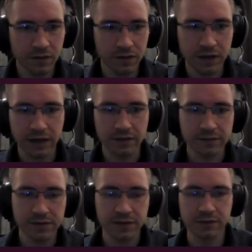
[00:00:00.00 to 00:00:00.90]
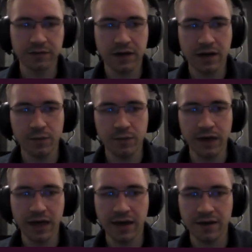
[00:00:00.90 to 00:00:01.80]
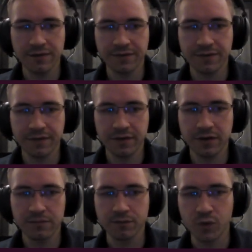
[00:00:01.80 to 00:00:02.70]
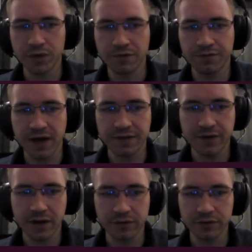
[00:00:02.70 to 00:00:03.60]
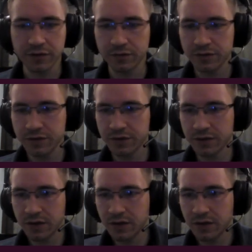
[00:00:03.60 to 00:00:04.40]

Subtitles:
Okay, so now we have more than 500 nodes.